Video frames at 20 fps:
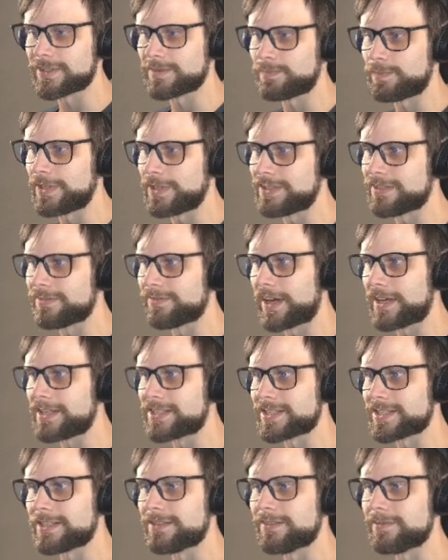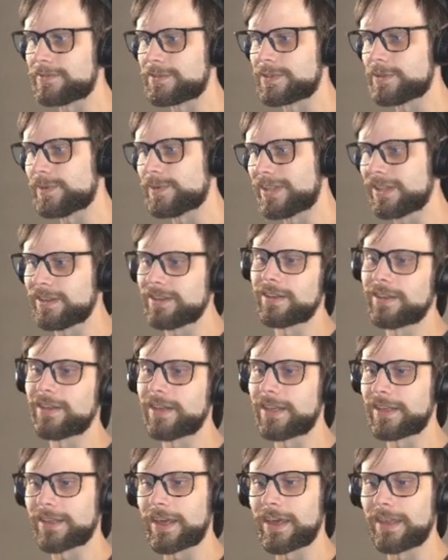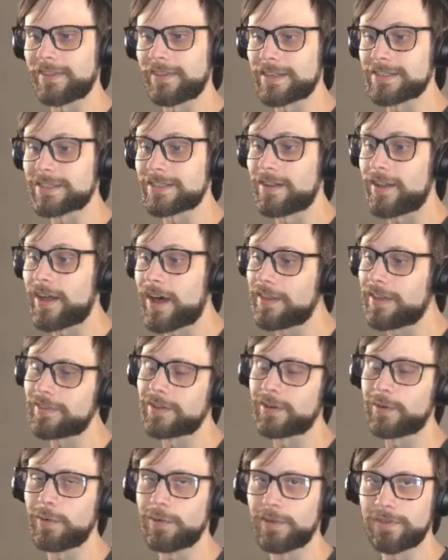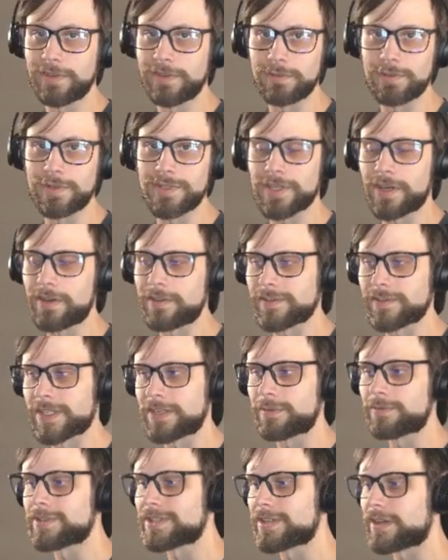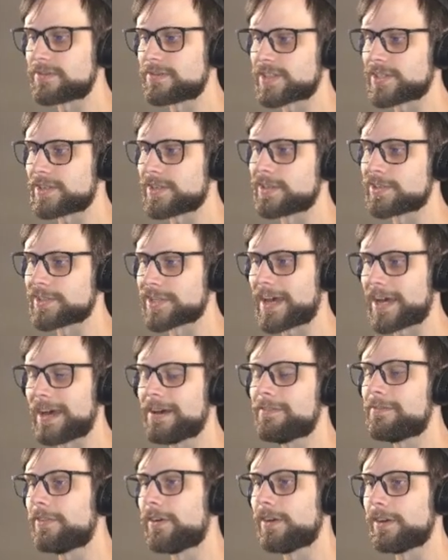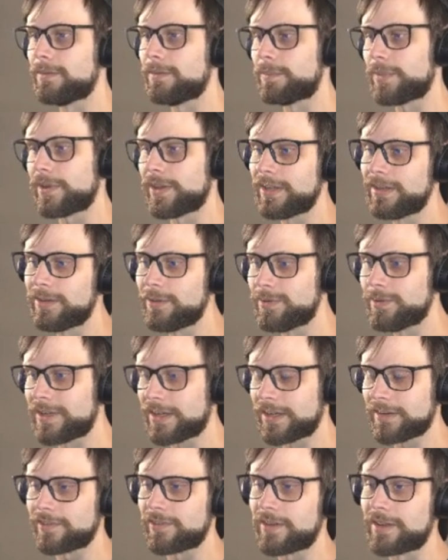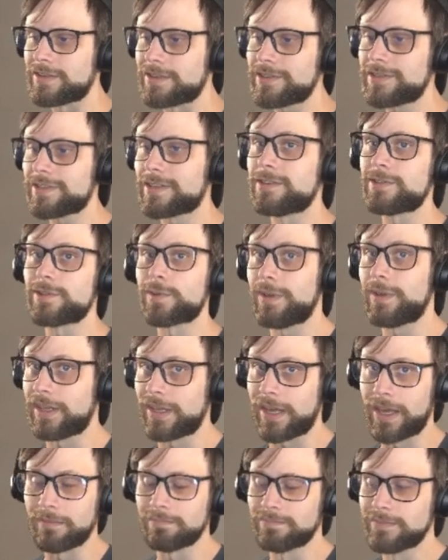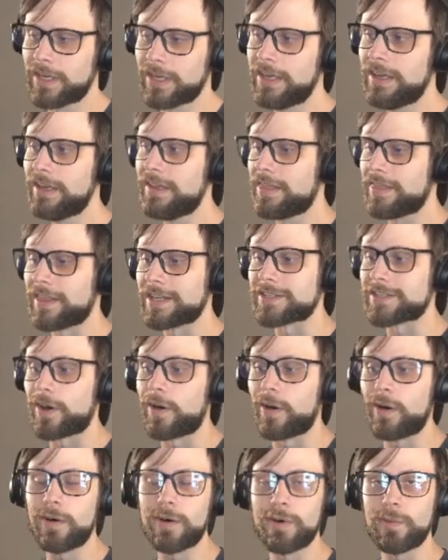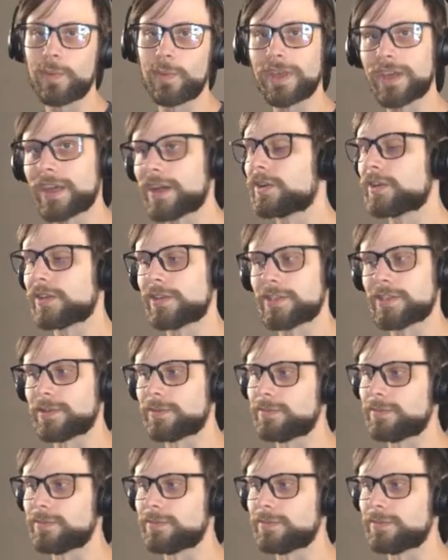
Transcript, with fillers: be divisive, do anything like that. That's not the goal of It Resolves. It Resolves is here to have fun, play new decks, and just enjoy the game. That's all we care to do.